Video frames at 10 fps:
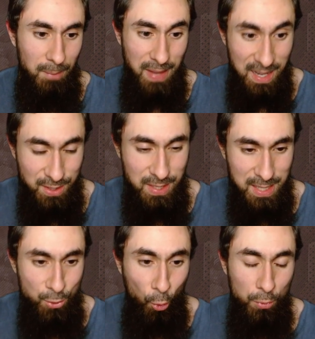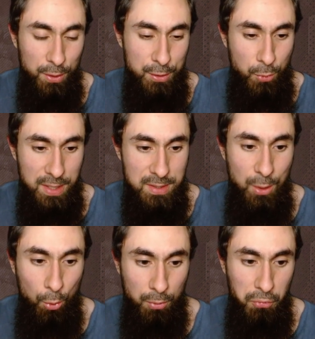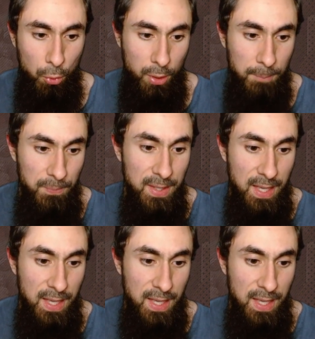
excess over the 20 overflowing.